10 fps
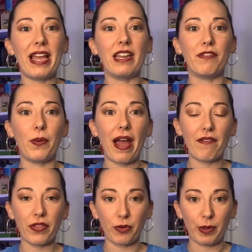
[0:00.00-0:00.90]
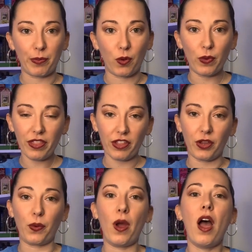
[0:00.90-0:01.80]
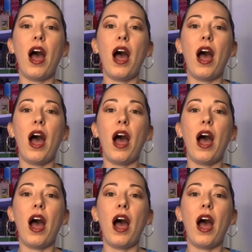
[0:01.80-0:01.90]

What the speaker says: And if you have other people with you,